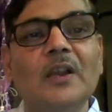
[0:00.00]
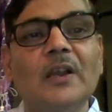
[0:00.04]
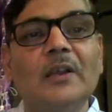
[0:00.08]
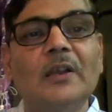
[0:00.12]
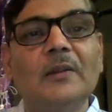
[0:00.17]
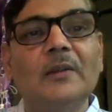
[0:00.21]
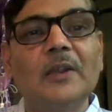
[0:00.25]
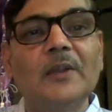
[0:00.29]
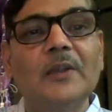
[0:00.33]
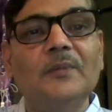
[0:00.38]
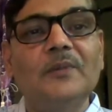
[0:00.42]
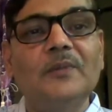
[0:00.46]

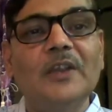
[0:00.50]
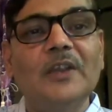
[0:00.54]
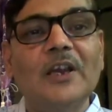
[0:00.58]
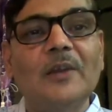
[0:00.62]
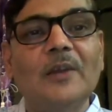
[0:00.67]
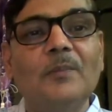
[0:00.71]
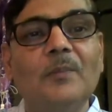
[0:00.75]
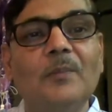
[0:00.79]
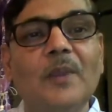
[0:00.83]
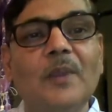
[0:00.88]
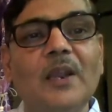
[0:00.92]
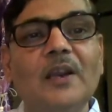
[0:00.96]
if they are
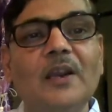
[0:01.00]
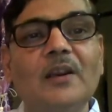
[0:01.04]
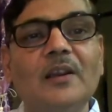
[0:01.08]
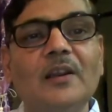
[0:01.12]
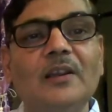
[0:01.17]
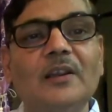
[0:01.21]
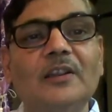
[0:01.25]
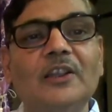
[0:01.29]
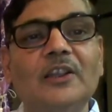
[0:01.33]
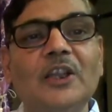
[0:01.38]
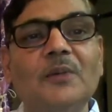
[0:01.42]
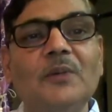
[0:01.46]
male,
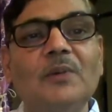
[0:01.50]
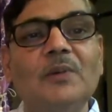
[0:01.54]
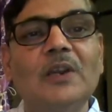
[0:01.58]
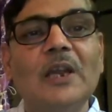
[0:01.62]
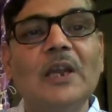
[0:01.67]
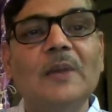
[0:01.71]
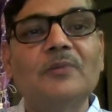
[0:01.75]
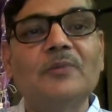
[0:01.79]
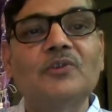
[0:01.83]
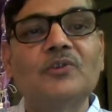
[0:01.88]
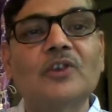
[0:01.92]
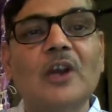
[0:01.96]
they will
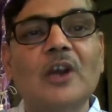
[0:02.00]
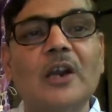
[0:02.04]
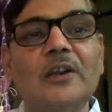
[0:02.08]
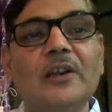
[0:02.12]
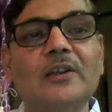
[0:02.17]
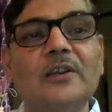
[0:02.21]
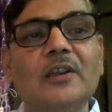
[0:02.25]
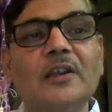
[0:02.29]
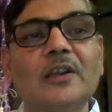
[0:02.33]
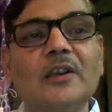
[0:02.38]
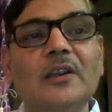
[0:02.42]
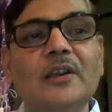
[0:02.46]
have
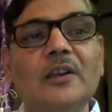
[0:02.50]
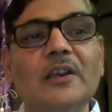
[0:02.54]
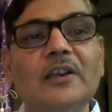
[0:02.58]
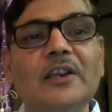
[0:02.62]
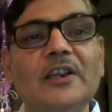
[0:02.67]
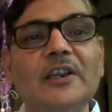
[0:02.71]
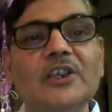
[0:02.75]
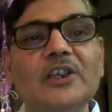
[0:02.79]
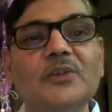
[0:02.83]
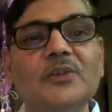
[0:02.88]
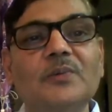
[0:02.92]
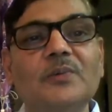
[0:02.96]
shorter
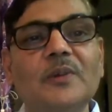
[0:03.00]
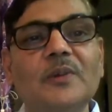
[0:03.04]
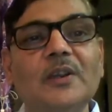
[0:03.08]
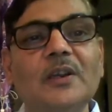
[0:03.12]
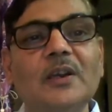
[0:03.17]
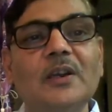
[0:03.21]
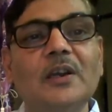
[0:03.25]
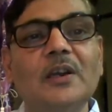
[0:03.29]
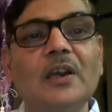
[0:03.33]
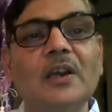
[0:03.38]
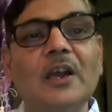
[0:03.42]
index finger,